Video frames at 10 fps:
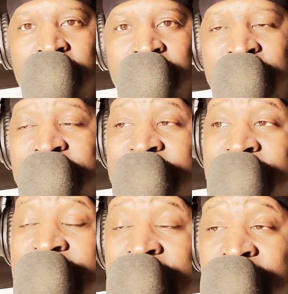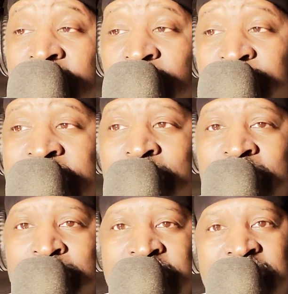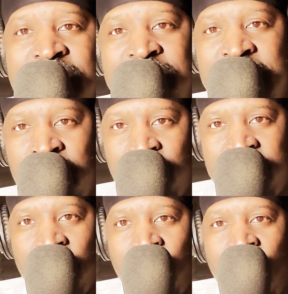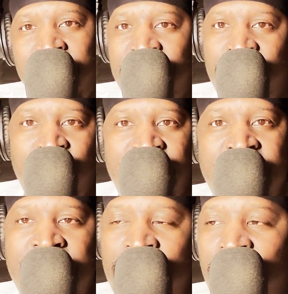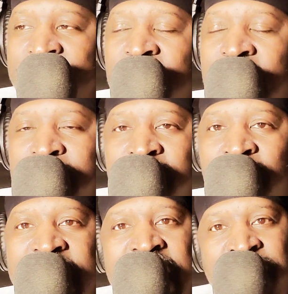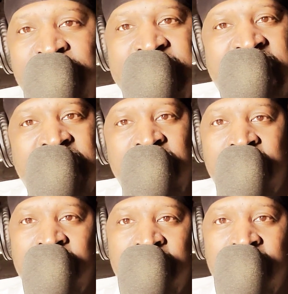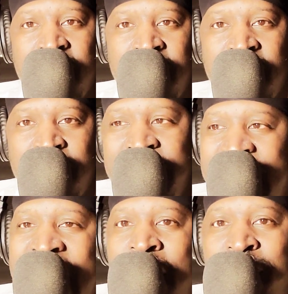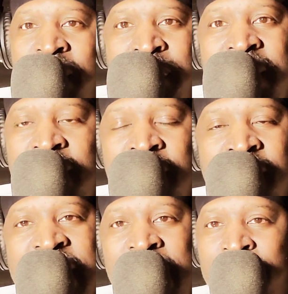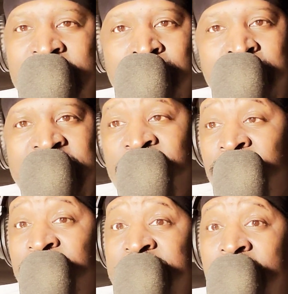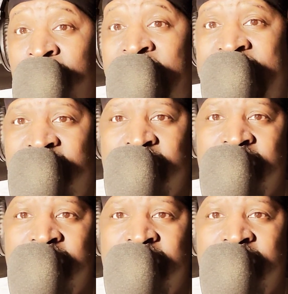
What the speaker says: Be content in your family. Be content with the woman you with that you wake up to every day. Be happy, be content, be blessed, treat her right.